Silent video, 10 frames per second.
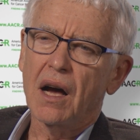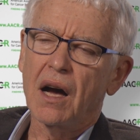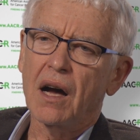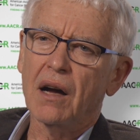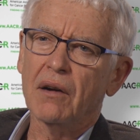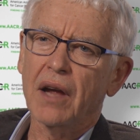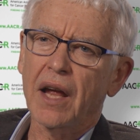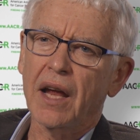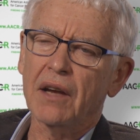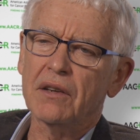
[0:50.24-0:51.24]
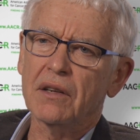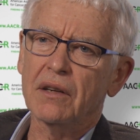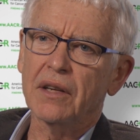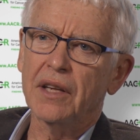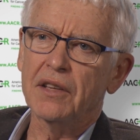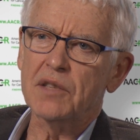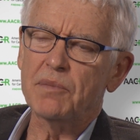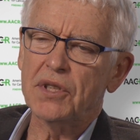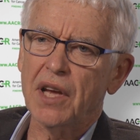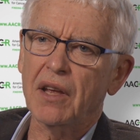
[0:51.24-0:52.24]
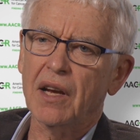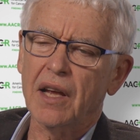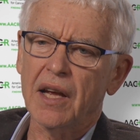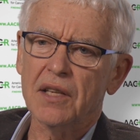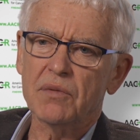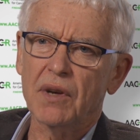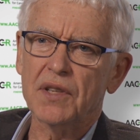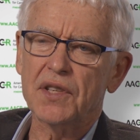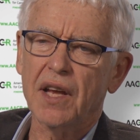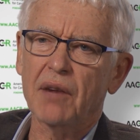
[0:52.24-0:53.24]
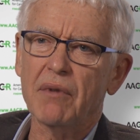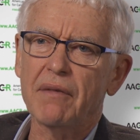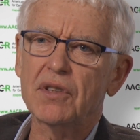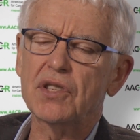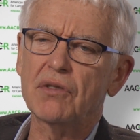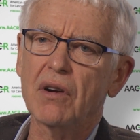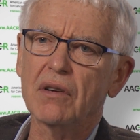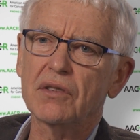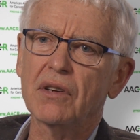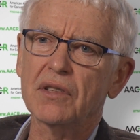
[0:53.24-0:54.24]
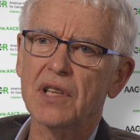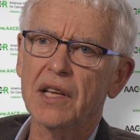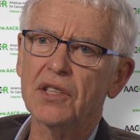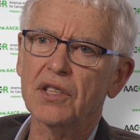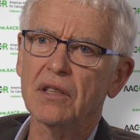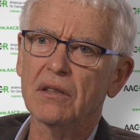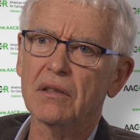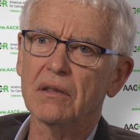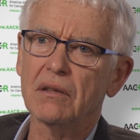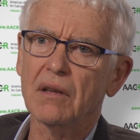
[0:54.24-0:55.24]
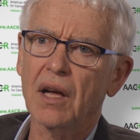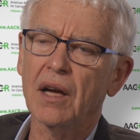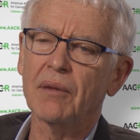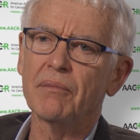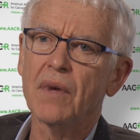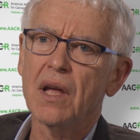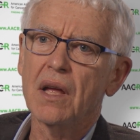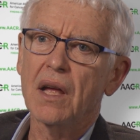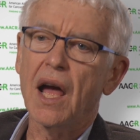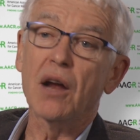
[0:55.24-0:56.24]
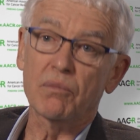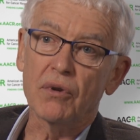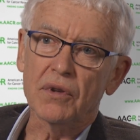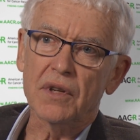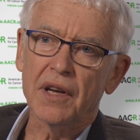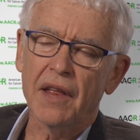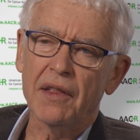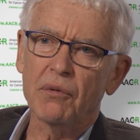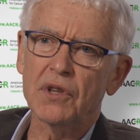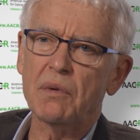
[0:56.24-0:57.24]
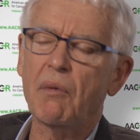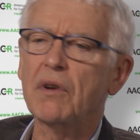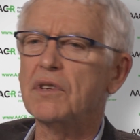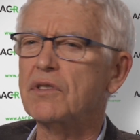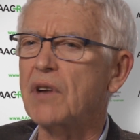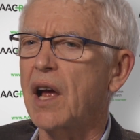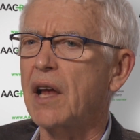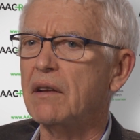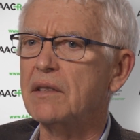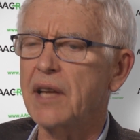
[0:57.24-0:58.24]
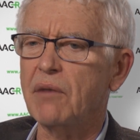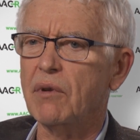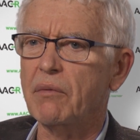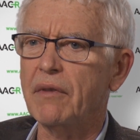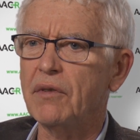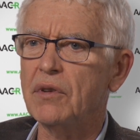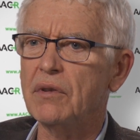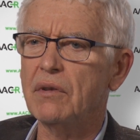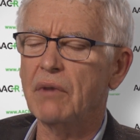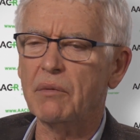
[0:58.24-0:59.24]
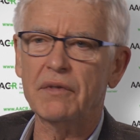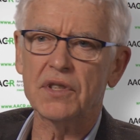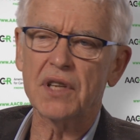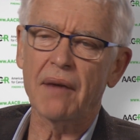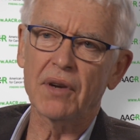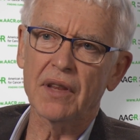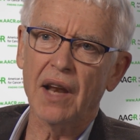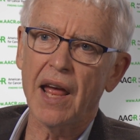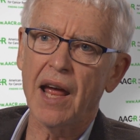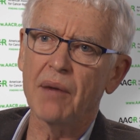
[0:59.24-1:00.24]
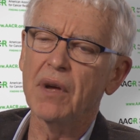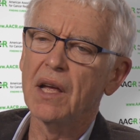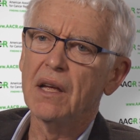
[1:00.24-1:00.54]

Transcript: Uh, and uh, in this particular case, once again, we have a strong translational um, output. In other words, we want to try and take what we've what we've discovered in the lab